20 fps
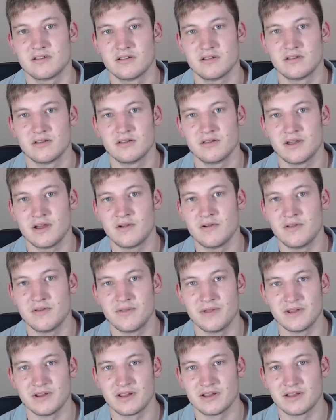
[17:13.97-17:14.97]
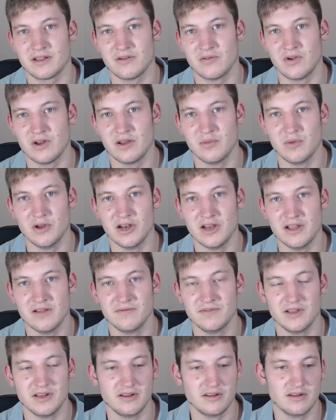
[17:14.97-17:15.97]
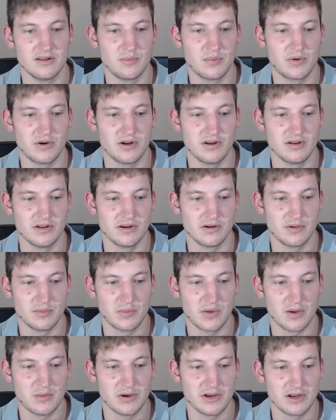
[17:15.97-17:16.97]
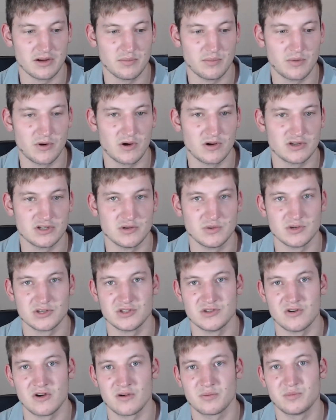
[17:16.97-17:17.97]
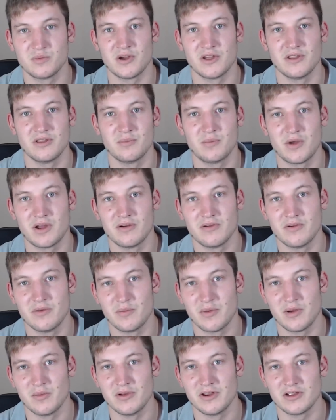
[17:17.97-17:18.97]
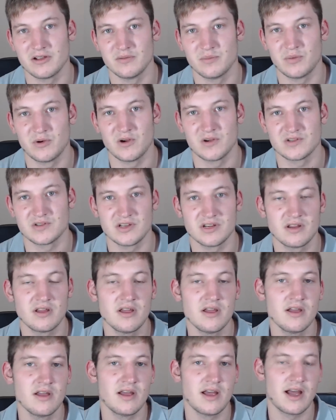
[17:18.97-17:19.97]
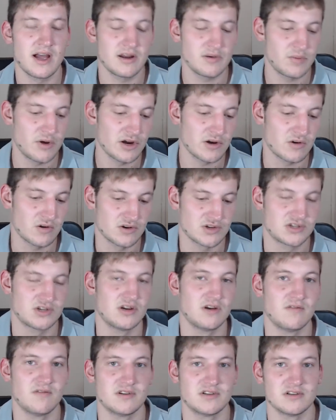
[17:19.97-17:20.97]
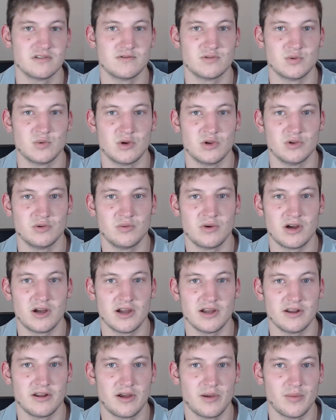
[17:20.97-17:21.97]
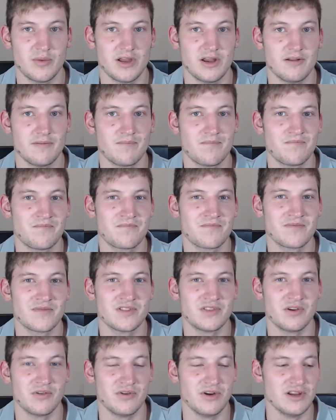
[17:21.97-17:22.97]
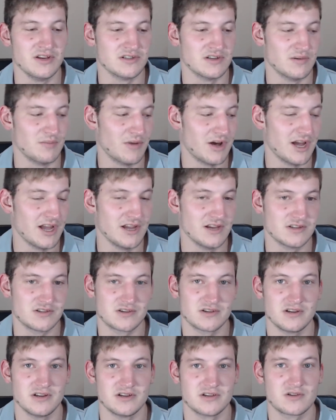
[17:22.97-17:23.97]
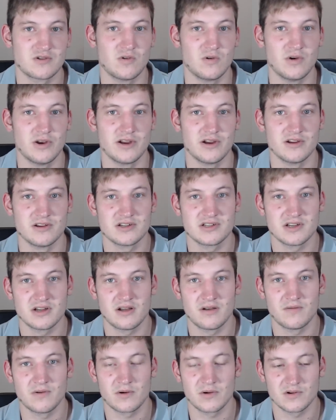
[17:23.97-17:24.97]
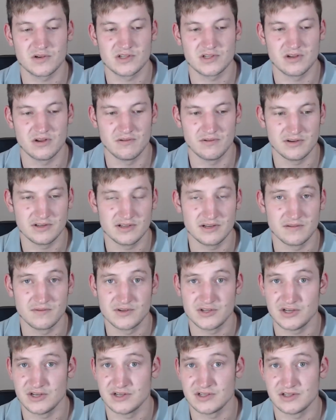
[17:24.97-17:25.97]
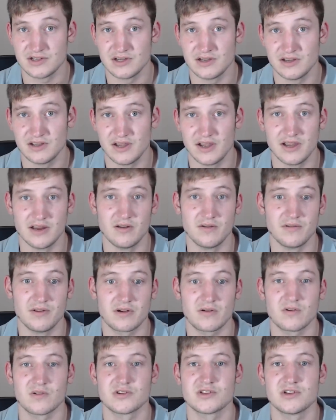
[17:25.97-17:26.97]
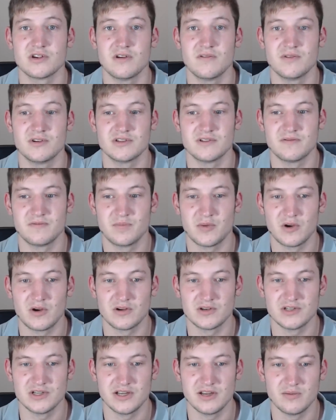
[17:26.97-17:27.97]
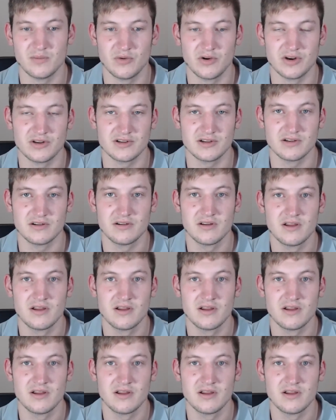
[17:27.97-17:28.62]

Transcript: the only thing that they really believed in the Republican Party was dropped by the Republican Party and by conservatives worldwide. I mean, Theresa May is calling herself a conservative. She's the head of the Conservative Party in Britain.